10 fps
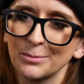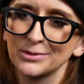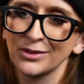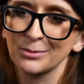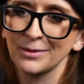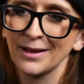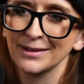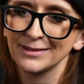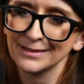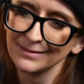up into the
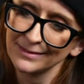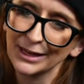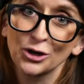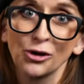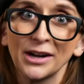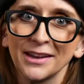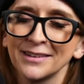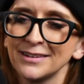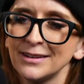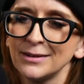black like that
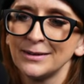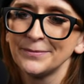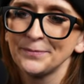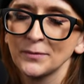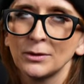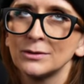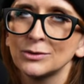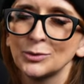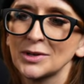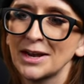gradient
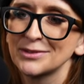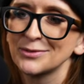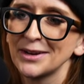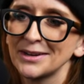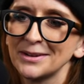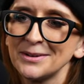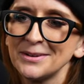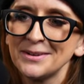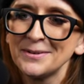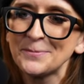so satisfying.
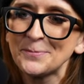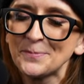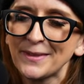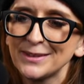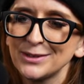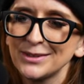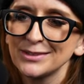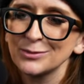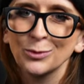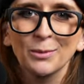
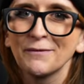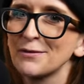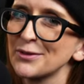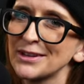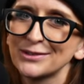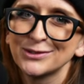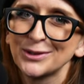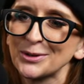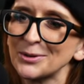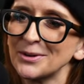It's one of my favorite things to
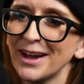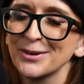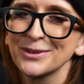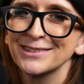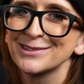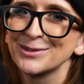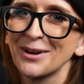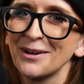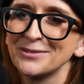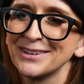do. I don't get to do it
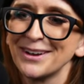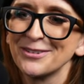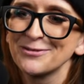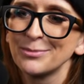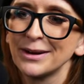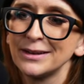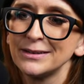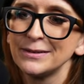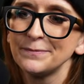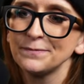often enough, but
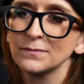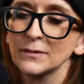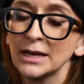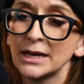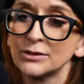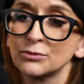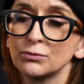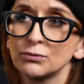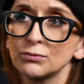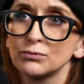it's
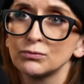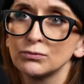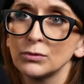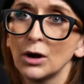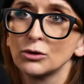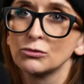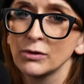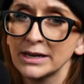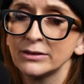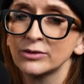a
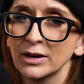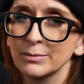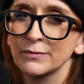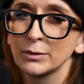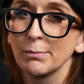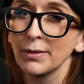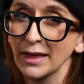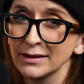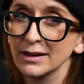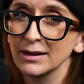great setup for
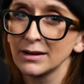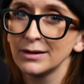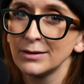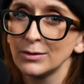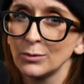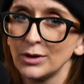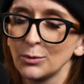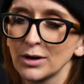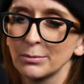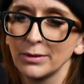blending. When you
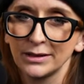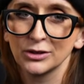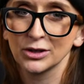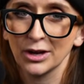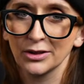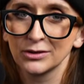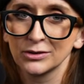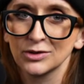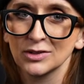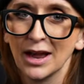want to blend your
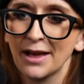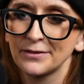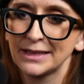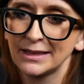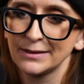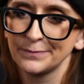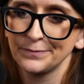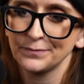colors, having